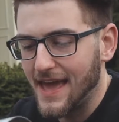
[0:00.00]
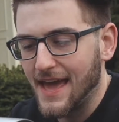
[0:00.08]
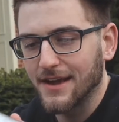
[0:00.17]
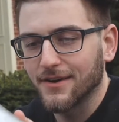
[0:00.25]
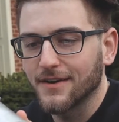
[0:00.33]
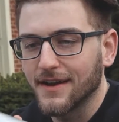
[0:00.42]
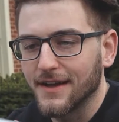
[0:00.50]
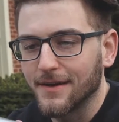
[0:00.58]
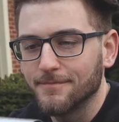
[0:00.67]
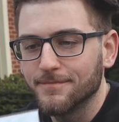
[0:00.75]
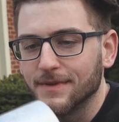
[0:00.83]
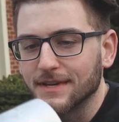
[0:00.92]

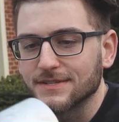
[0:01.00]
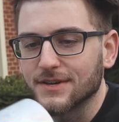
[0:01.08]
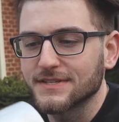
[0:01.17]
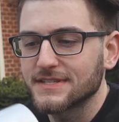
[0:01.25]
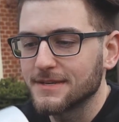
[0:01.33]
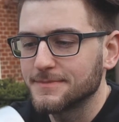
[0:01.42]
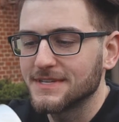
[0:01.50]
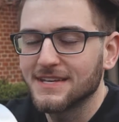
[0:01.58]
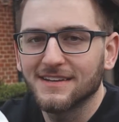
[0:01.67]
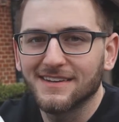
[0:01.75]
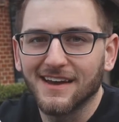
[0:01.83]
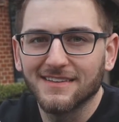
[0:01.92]
ARM exhaust tips,
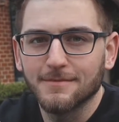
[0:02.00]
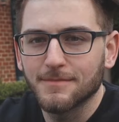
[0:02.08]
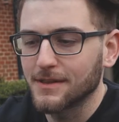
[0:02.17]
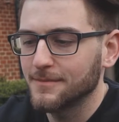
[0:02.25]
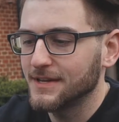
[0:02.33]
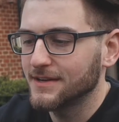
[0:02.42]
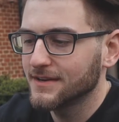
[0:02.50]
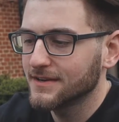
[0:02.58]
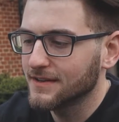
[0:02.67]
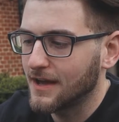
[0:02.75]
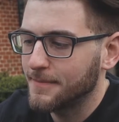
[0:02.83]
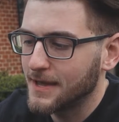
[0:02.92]
90 millimeter.
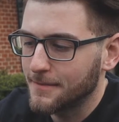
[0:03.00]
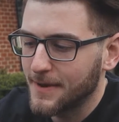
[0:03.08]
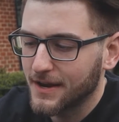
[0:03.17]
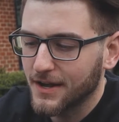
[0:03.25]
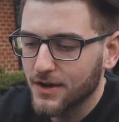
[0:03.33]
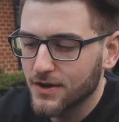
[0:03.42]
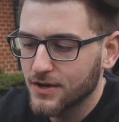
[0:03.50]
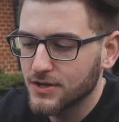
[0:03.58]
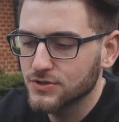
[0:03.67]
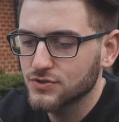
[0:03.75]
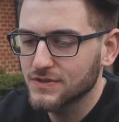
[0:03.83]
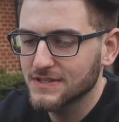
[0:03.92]
I paid about
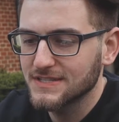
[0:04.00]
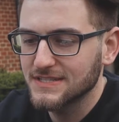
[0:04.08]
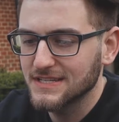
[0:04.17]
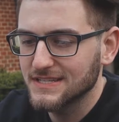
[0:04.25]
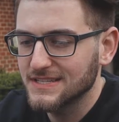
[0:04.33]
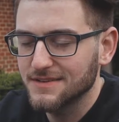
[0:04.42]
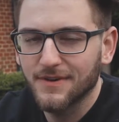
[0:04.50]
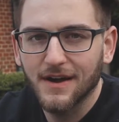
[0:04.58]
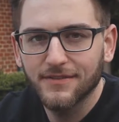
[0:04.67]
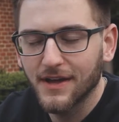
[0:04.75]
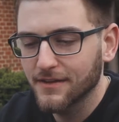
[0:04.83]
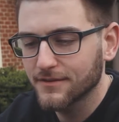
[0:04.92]

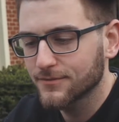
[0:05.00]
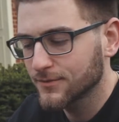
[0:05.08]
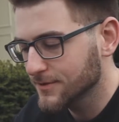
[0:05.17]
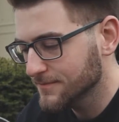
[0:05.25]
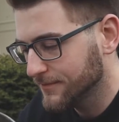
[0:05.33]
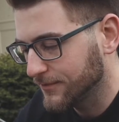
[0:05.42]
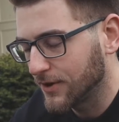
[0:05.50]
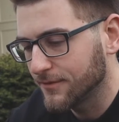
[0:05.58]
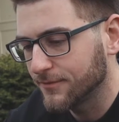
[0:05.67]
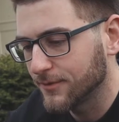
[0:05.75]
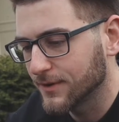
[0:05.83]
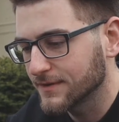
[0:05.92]
$165 for them for all
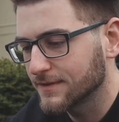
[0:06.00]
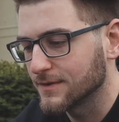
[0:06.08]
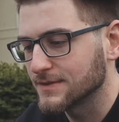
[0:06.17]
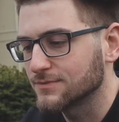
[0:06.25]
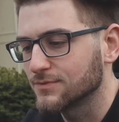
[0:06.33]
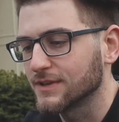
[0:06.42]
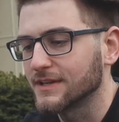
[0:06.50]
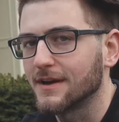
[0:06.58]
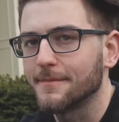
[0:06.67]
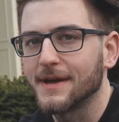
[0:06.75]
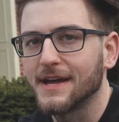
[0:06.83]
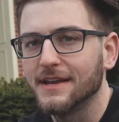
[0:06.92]
four, so it's really
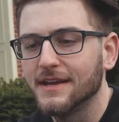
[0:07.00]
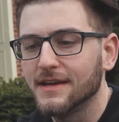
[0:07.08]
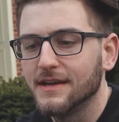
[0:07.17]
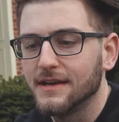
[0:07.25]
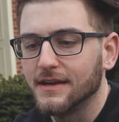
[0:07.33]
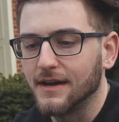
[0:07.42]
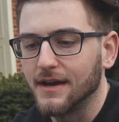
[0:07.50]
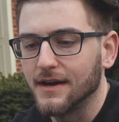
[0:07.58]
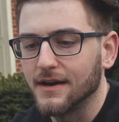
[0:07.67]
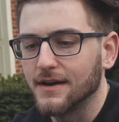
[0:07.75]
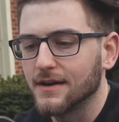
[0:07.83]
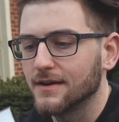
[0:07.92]
not bad.
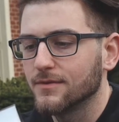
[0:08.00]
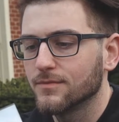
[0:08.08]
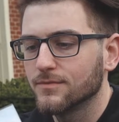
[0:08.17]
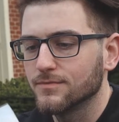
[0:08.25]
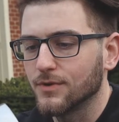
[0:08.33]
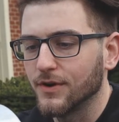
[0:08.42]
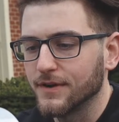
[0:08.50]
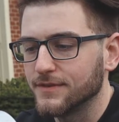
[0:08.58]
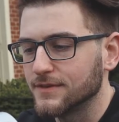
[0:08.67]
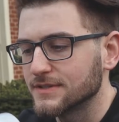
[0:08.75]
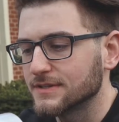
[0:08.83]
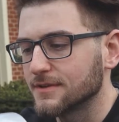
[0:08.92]
Uh, all you have
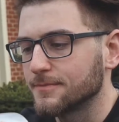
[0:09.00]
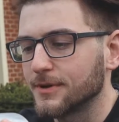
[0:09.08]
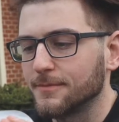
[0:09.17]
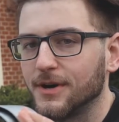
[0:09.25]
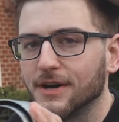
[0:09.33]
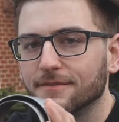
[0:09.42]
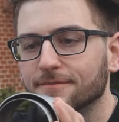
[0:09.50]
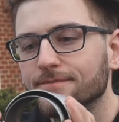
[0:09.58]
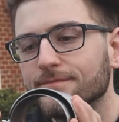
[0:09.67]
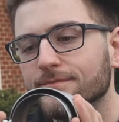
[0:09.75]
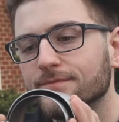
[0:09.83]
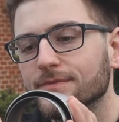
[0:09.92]
to do is literally put them on,
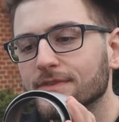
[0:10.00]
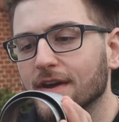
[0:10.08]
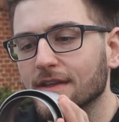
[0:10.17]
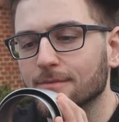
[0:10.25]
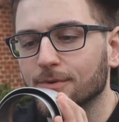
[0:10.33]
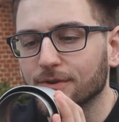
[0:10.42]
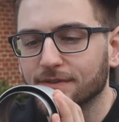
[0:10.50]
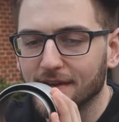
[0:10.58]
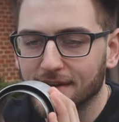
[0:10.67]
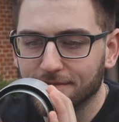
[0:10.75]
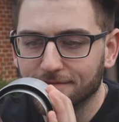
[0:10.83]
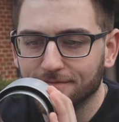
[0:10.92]
tighten the bolt
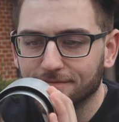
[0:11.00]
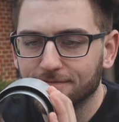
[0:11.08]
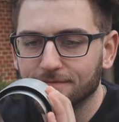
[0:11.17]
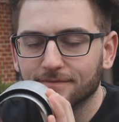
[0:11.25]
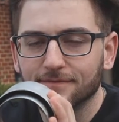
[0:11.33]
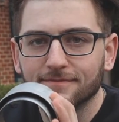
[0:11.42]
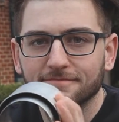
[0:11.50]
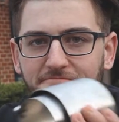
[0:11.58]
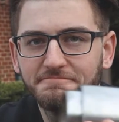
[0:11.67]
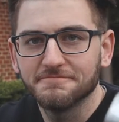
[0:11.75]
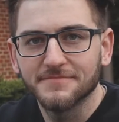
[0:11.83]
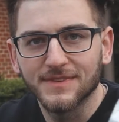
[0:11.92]
down,
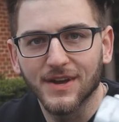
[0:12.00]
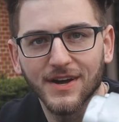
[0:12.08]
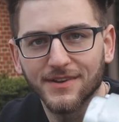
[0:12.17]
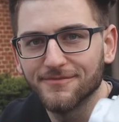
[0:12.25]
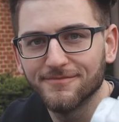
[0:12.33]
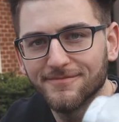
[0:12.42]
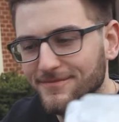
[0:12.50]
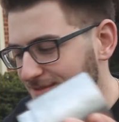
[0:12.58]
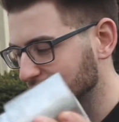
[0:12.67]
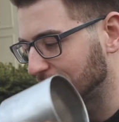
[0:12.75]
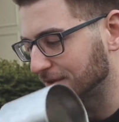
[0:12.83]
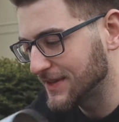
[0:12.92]
done.
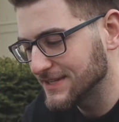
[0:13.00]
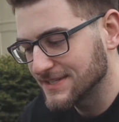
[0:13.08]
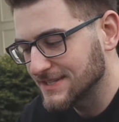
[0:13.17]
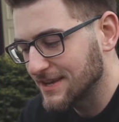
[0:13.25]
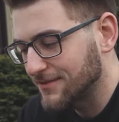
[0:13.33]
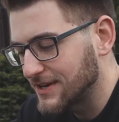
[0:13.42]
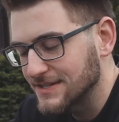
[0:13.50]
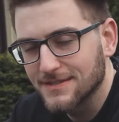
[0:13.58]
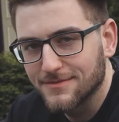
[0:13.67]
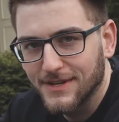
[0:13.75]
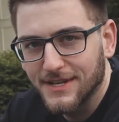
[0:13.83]
So let's just get right into the